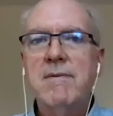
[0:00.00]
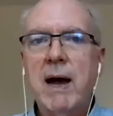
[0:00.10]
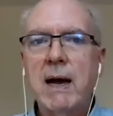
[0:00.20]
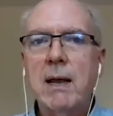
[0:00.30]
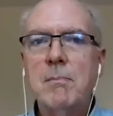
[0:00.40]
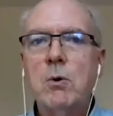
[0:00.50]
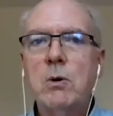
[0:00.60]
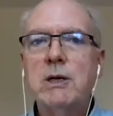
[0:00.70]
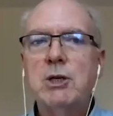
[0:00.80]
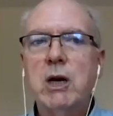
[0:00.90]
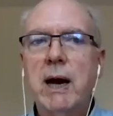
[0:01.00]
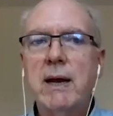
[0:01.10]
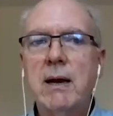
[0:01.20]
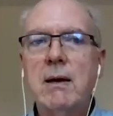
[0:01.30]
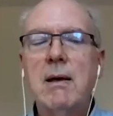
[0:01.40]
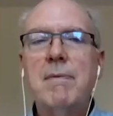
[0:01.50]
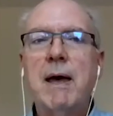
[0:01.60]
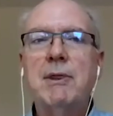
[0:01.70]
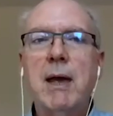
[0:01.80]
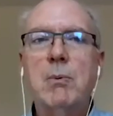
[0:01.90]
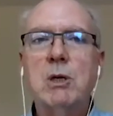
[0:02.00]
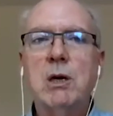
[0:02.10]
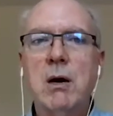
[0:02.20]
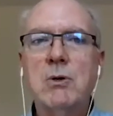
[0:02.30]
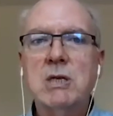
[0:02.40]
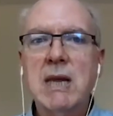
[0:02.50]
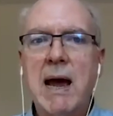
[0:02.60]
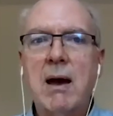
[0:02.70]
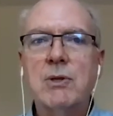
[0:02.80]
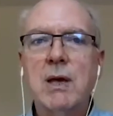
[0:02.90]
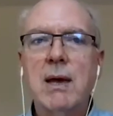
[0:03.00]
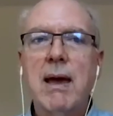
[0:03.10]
fighting more in China, that they would go south.